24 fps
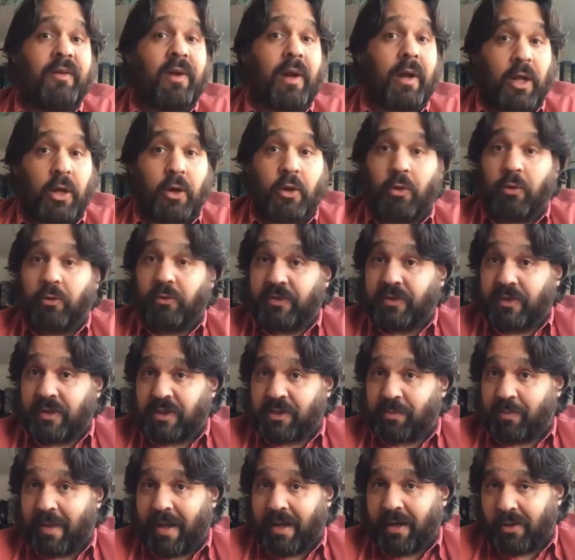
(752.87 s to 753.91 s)
Are you going to
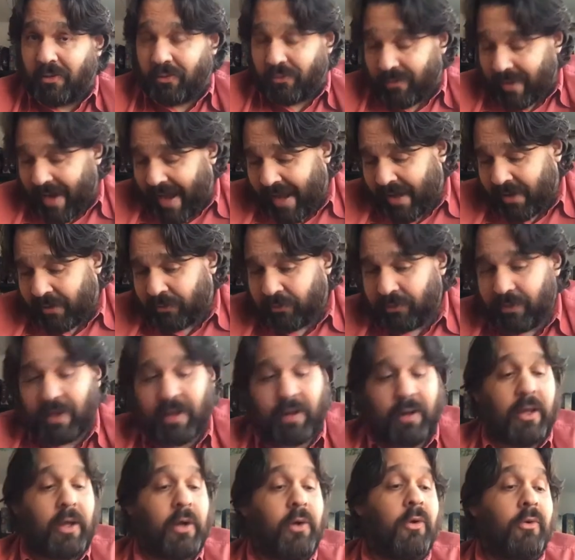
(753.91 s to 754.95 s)
explain a round?
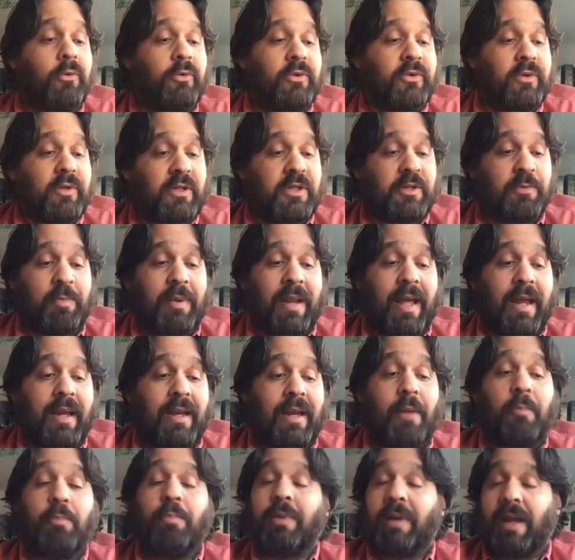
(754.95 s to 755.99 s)
Are you going to explain
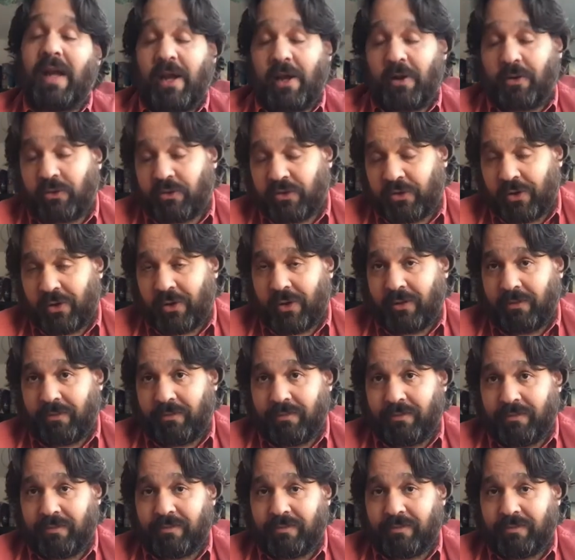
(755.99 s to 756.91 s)
a player turn?